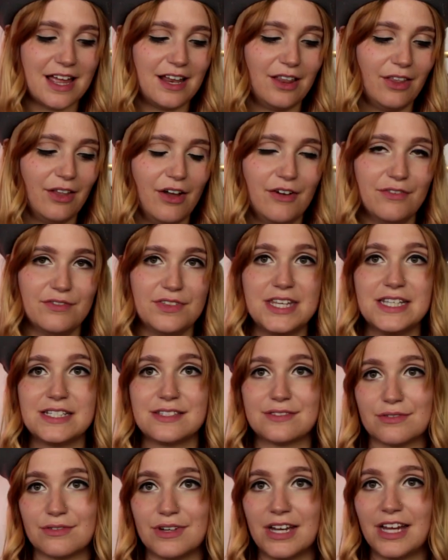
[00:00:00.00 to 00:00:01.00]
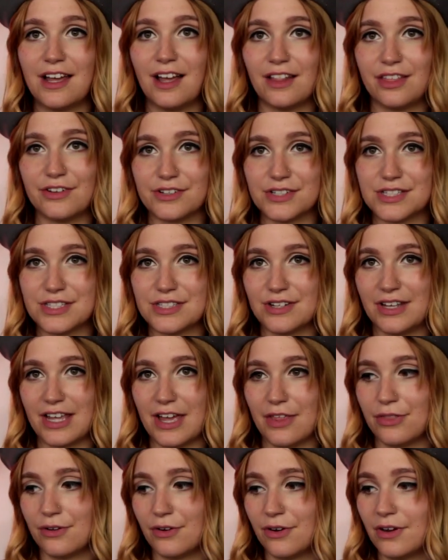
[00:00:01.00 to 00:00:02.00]
I love these three colors
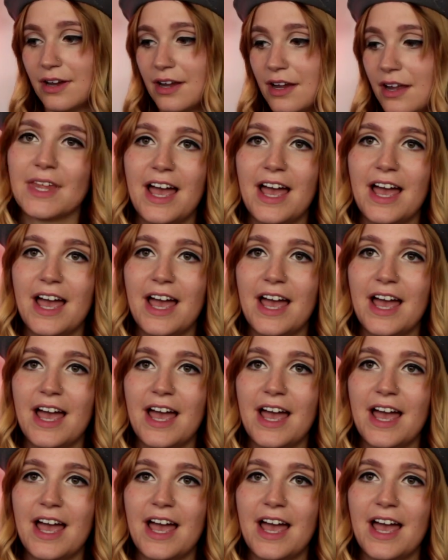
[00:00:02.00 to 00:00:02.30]
together.